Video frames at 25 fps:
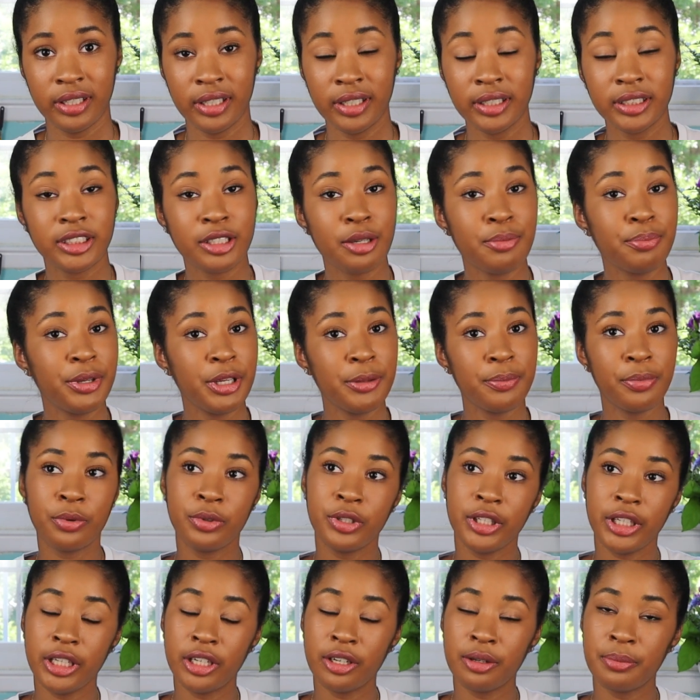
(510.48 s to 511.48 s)
Some people
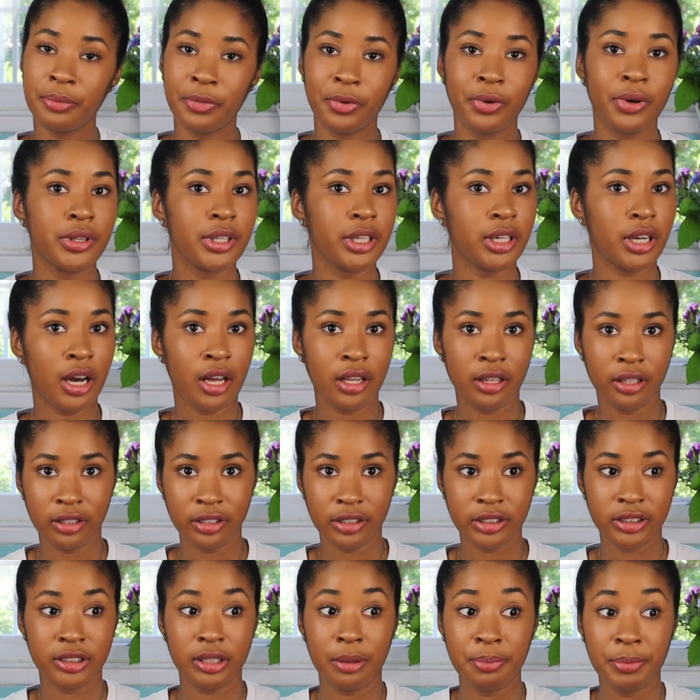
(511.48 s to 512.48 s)
need it more than
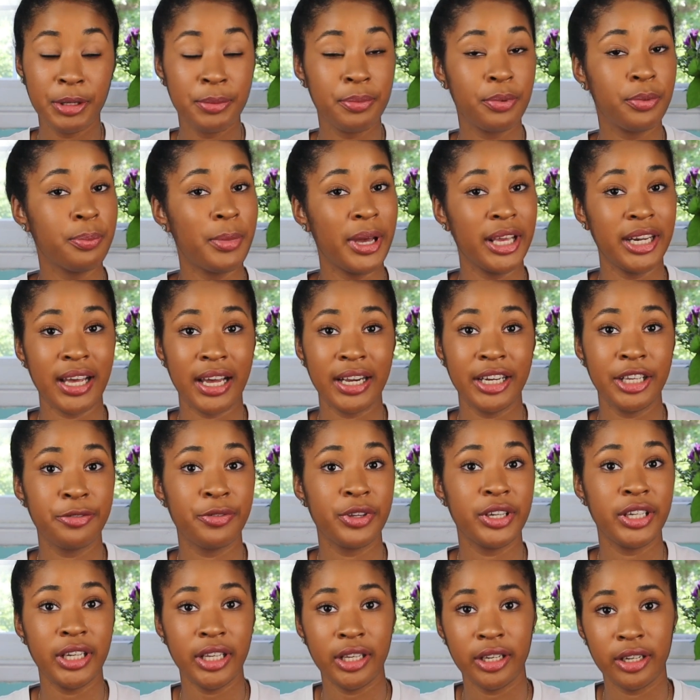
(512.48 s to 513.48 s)
others. Some people may not
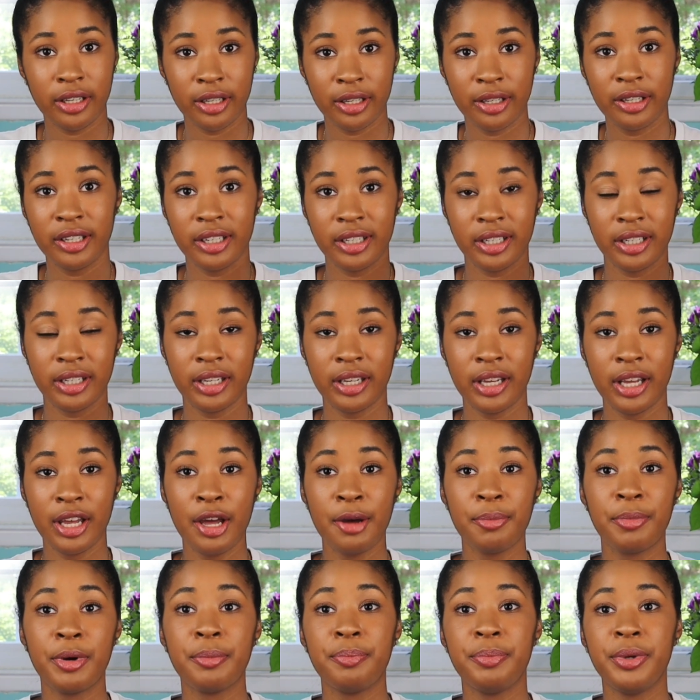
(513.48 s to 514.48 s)
even need it.
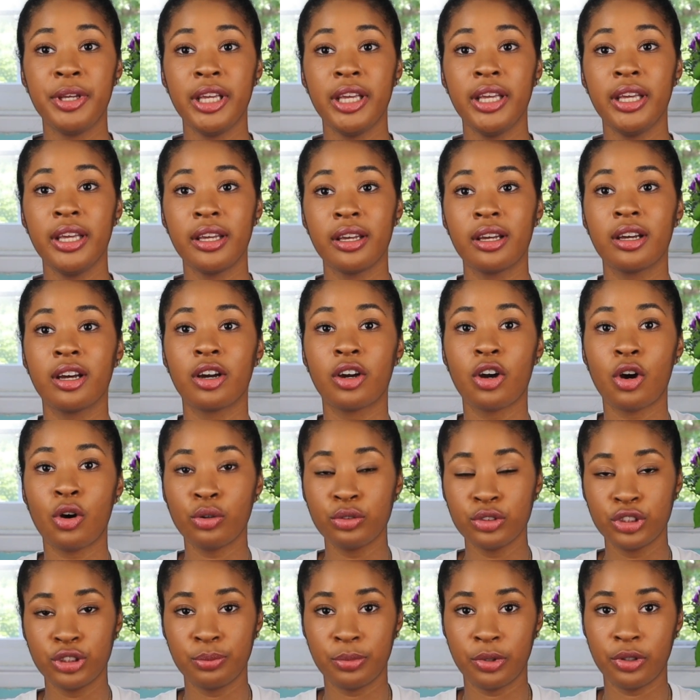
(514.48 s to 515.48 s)
But being
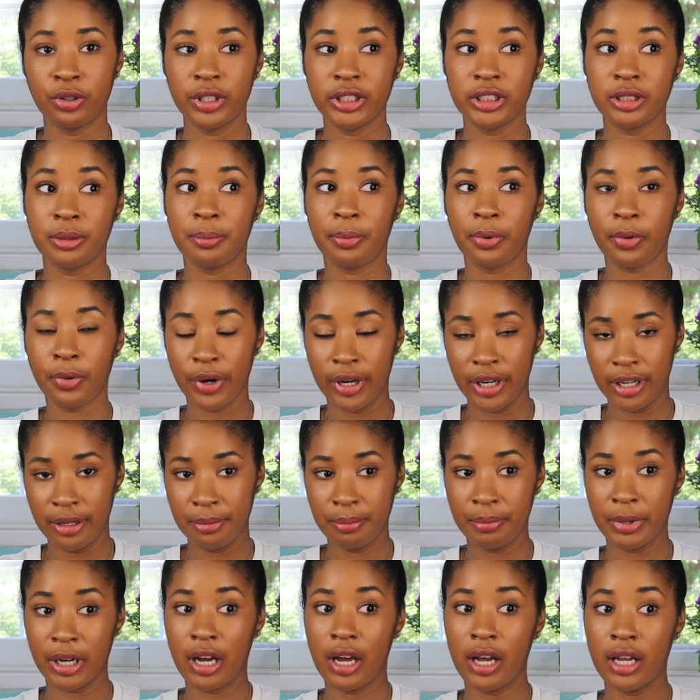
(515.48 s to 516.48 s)
coachable is
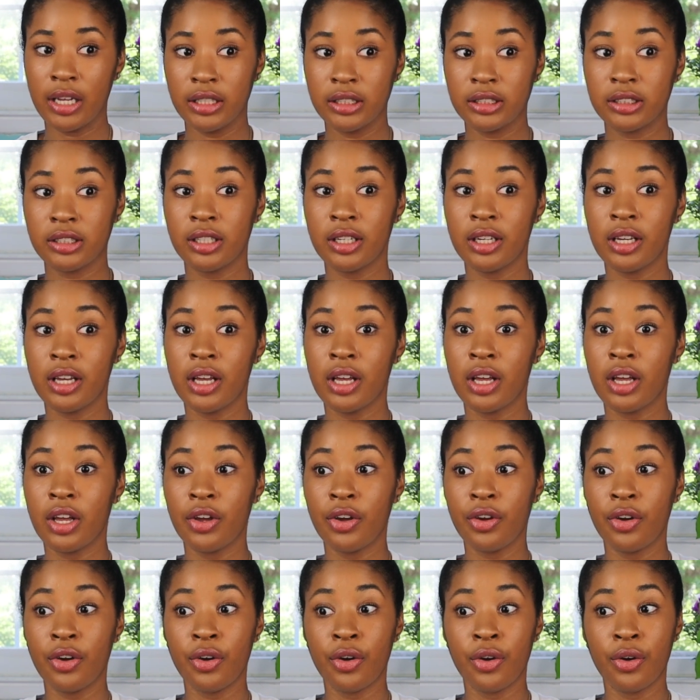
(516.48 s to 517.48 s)
important because,
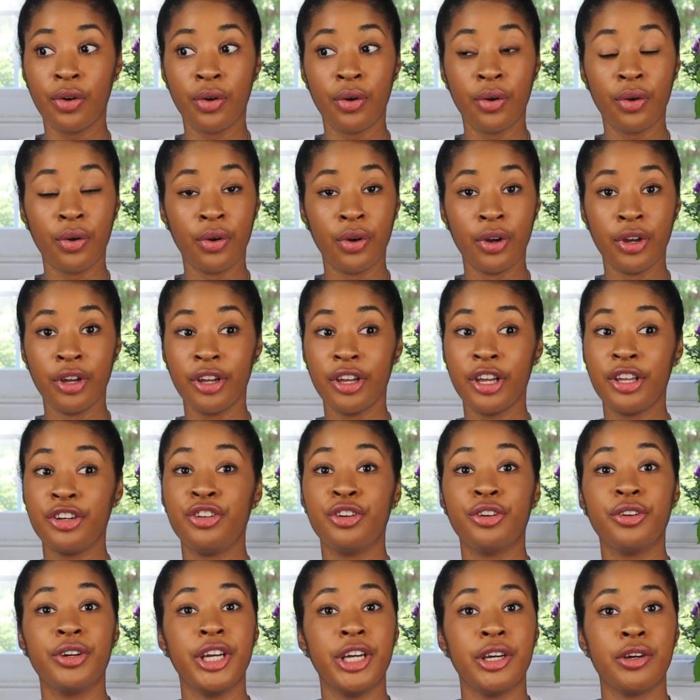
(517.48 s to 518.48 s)
and
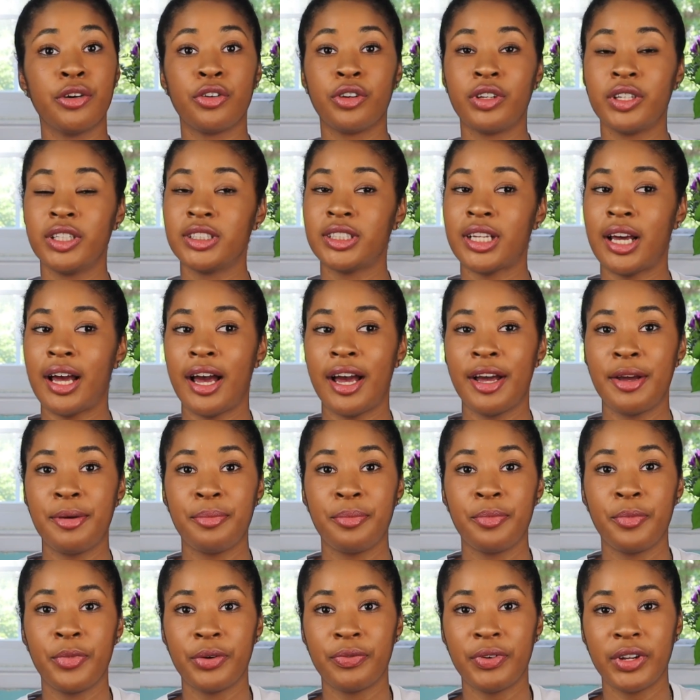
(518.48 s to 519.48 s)
you'll hear it all the
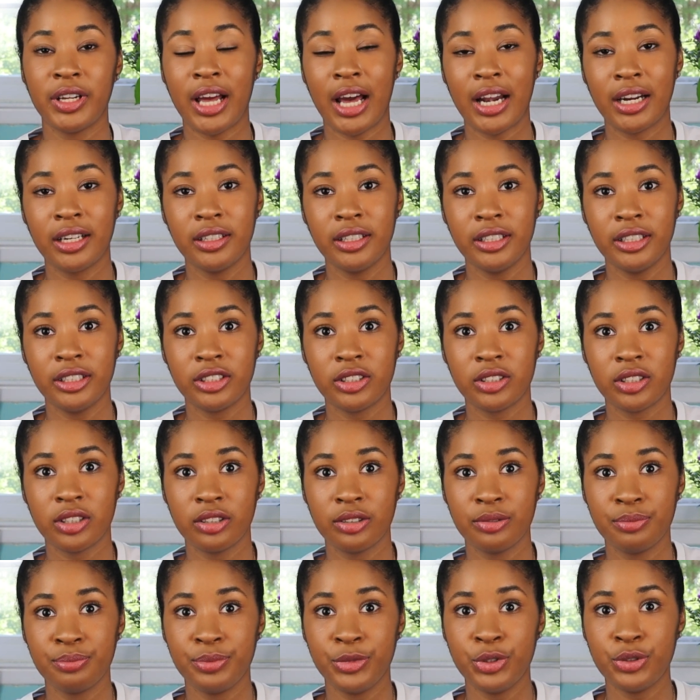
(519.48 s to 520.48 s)
time with a lot of these
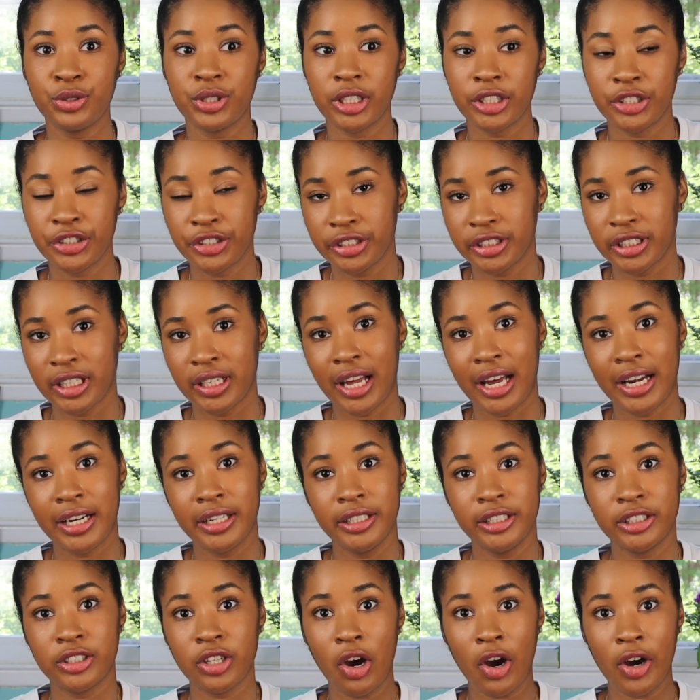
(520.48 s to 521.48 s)
musicians, a lot of
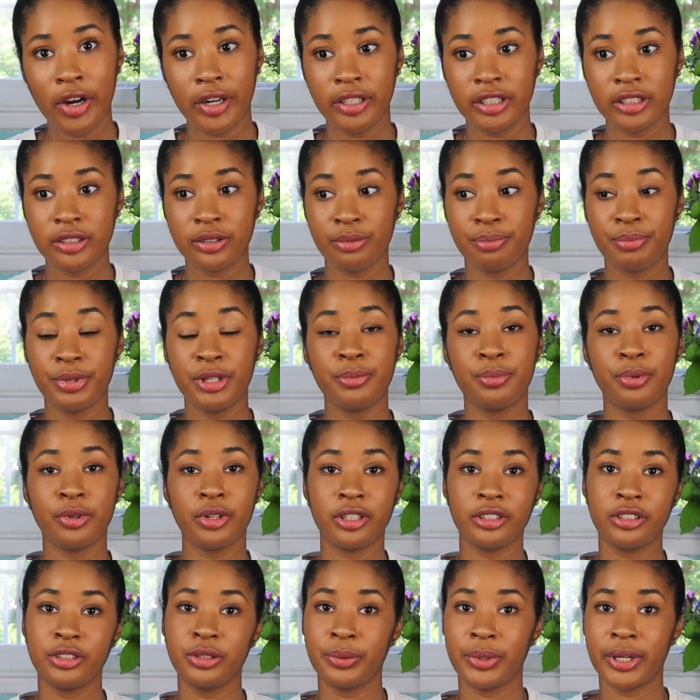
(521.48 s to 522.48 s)
these artists, when people
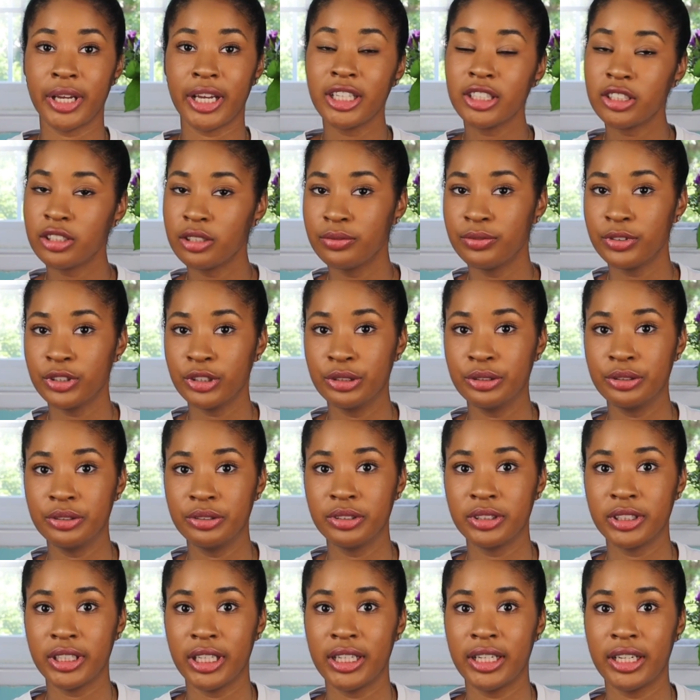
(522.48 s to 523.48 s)
are doing
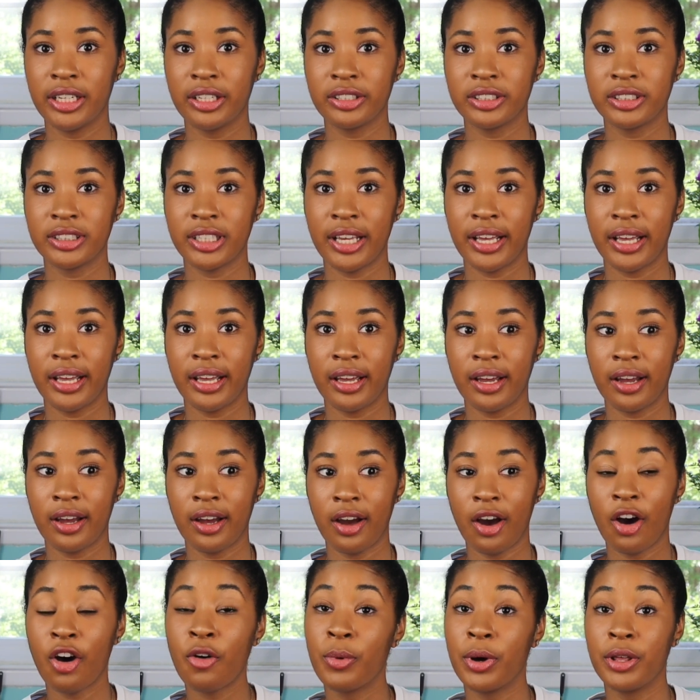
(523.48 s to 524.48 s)
interviews and they're saying,
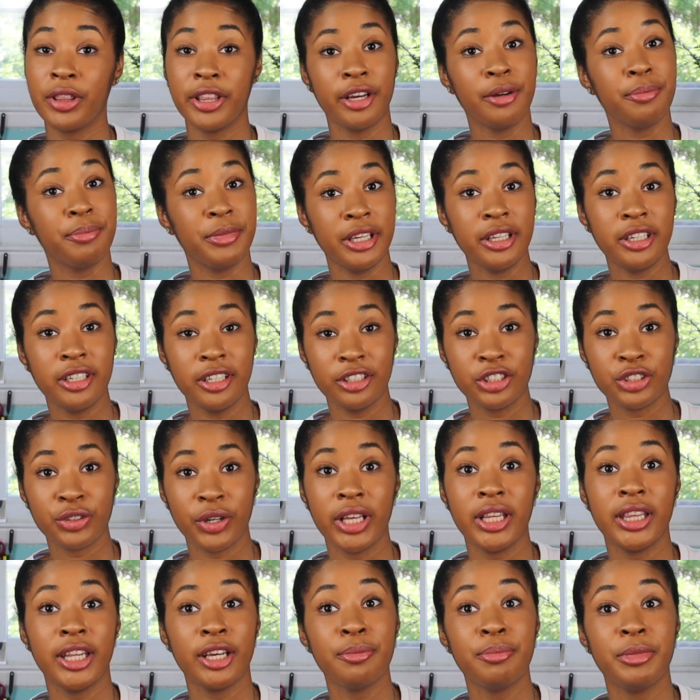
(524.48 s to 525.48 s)
oh, well, they're media
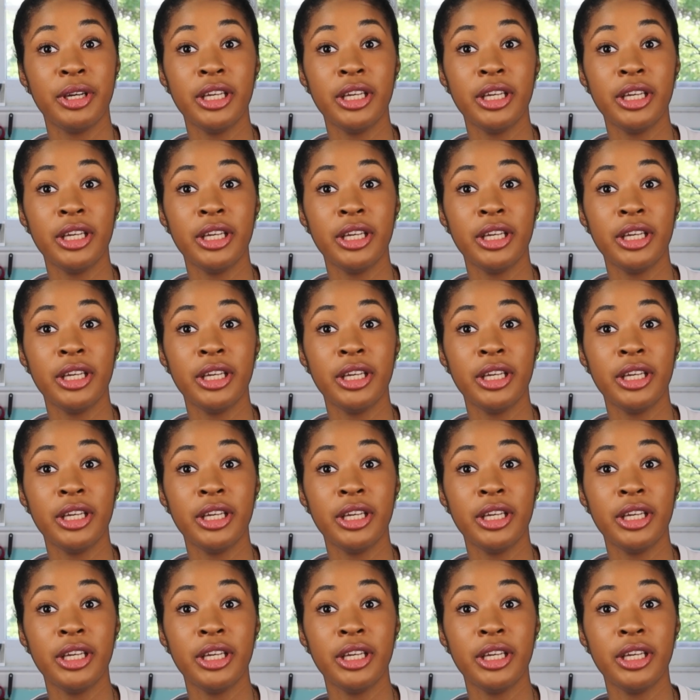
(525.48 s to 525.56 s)
trained,